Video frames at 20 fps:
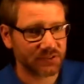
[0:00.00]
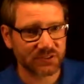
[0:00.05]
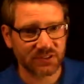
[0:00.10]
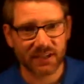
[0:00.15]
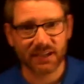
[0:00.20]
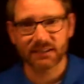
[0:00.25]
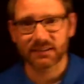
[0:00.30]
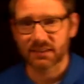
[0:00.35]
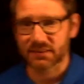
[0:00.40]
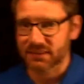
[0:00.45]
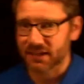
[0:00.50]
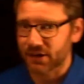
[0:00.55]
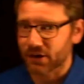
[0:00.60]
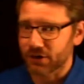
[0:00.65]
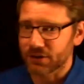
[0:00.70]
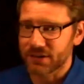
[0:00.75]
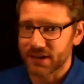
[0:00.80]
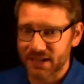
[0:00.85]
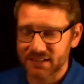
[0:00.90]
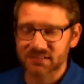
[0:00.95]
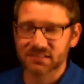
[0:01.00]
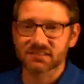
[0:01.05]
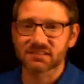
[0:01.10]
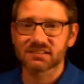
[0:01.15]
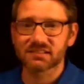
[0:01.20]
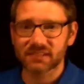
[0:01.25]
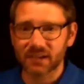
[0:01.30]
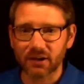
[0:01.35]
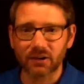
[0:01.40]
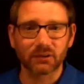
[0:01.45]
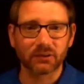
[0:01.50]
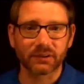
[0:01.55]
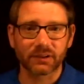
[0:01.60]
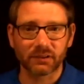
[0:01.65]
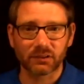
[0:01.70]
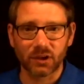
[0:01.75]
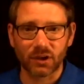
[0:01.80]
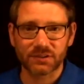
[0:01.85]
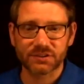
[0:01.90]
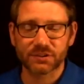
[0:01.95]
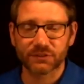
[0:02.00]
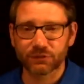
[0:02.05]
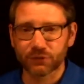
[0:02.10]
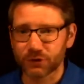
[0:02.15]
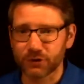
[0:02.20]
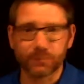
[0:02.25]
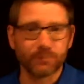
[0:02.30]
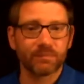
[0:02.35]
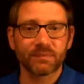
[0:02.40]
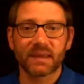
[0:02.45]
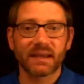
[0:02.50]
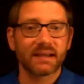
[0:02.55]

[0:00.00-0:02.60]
saying that they are necessarily a loss of freedom.